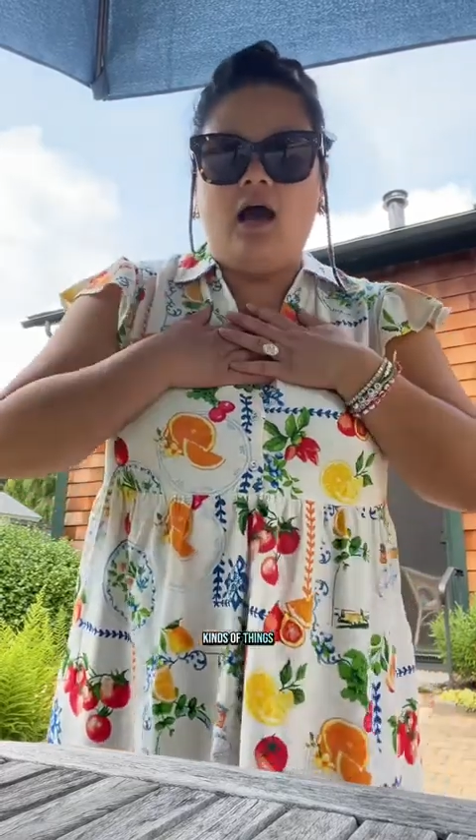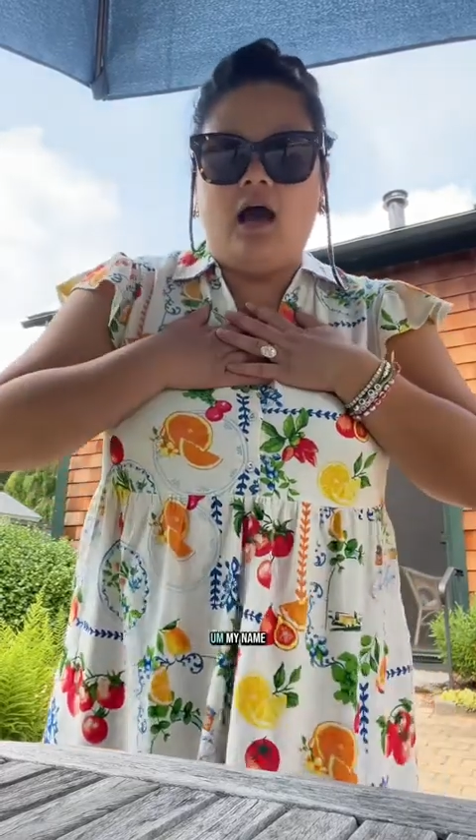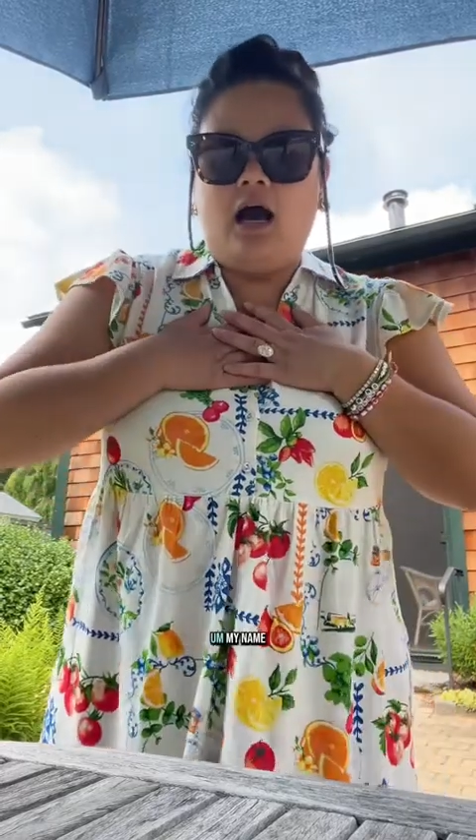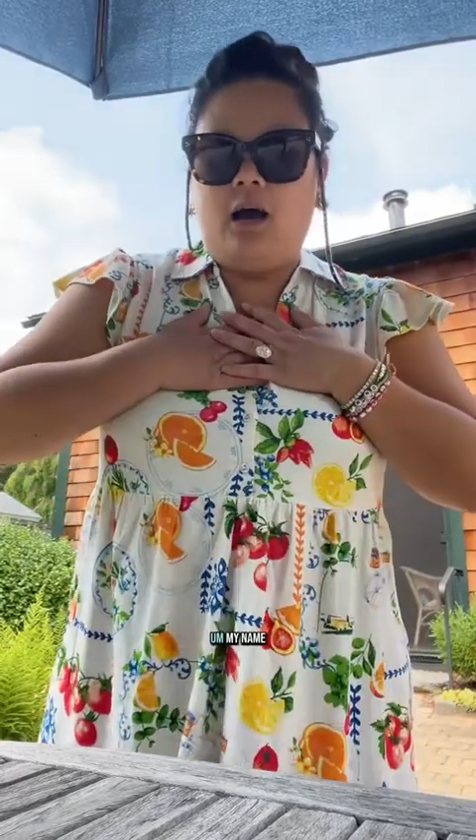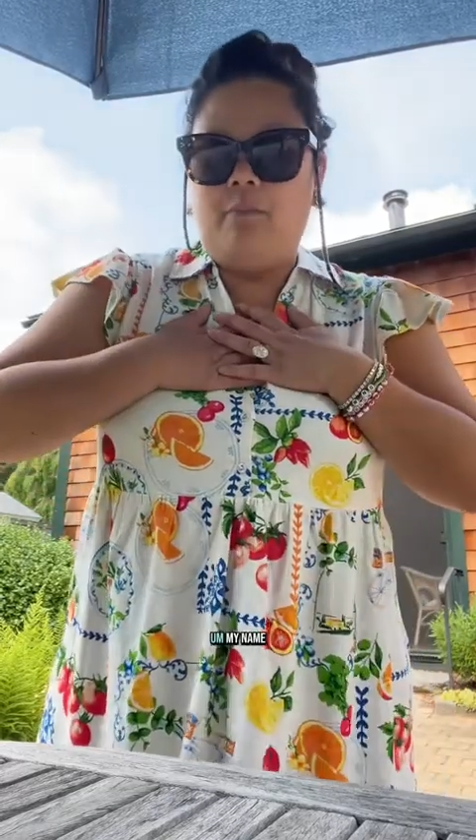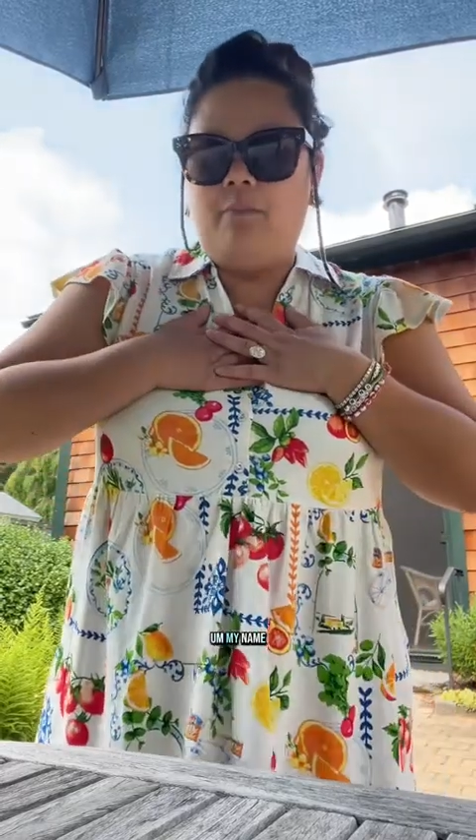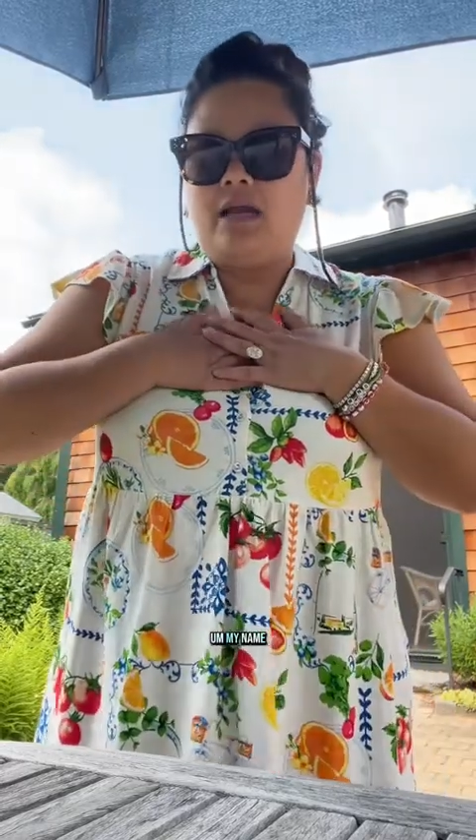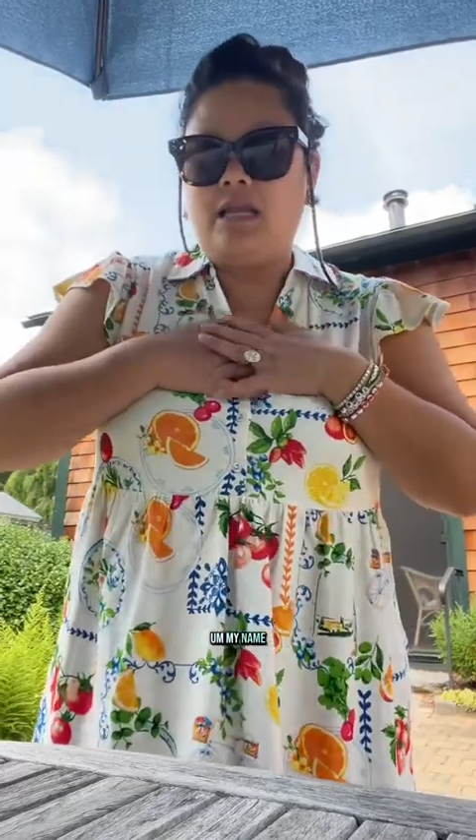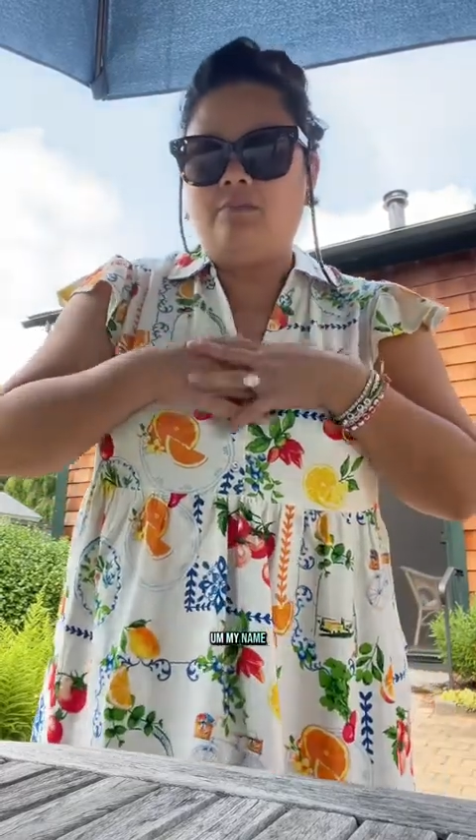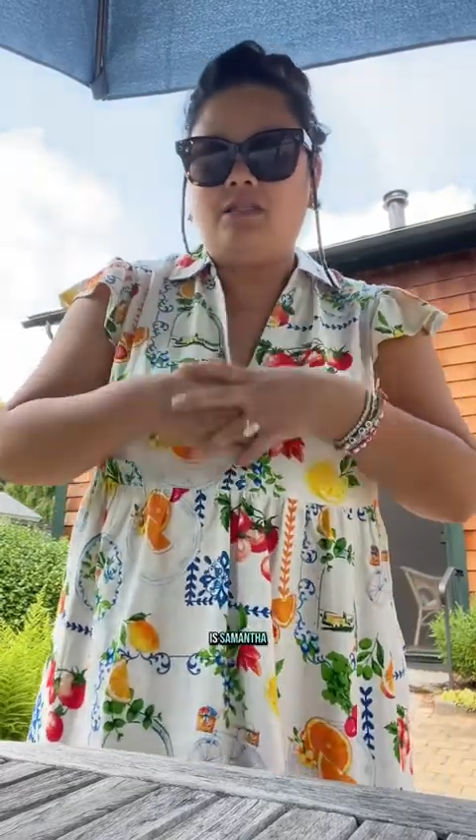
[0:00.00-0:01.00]
my
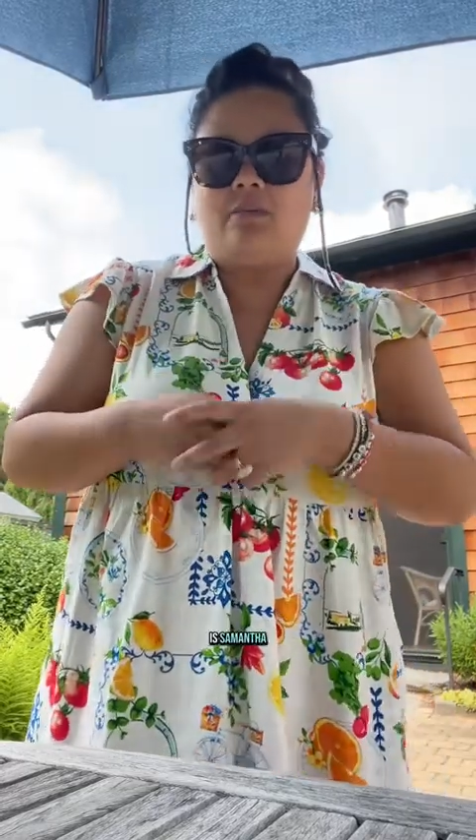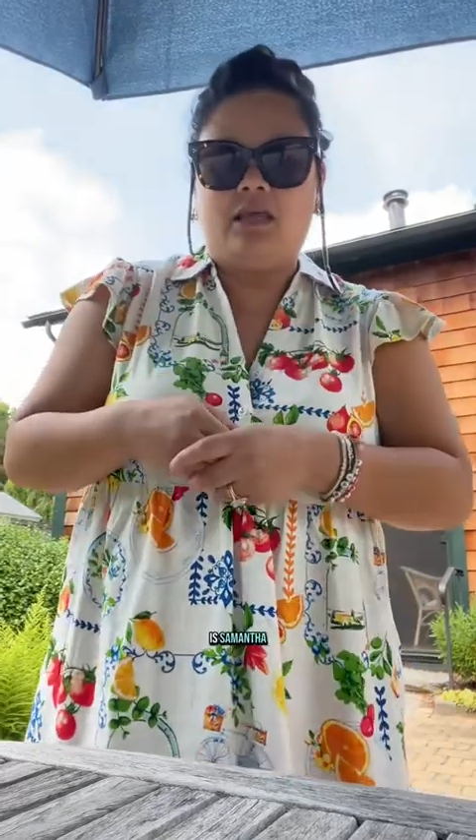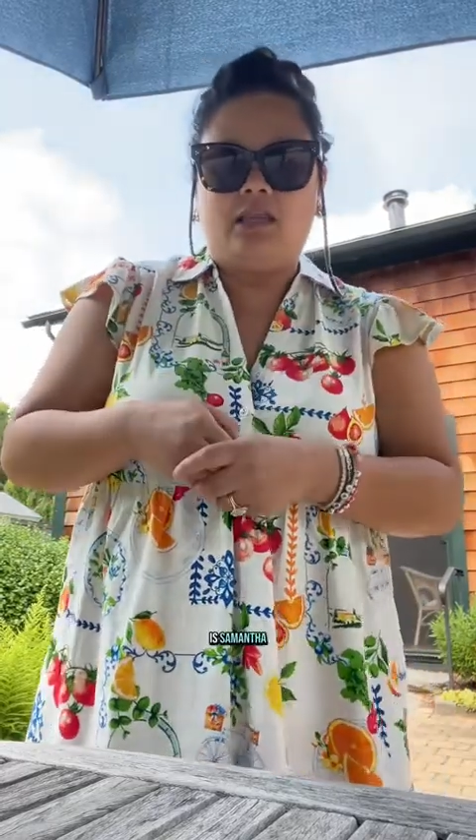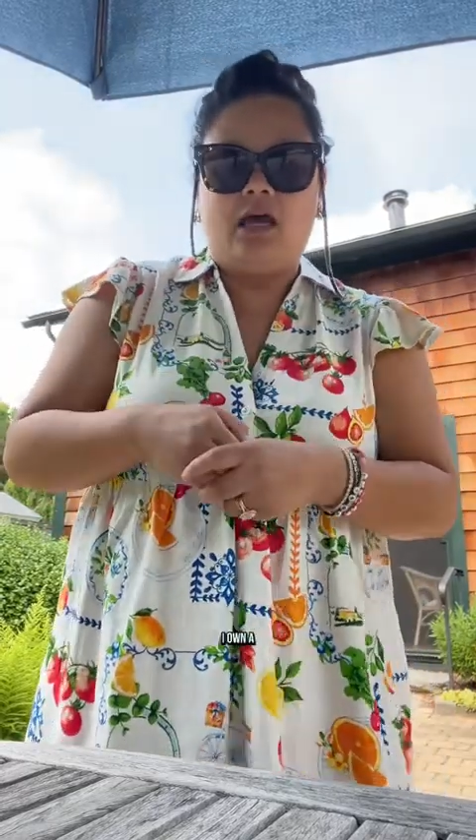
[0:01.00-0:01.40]
name's Samantha.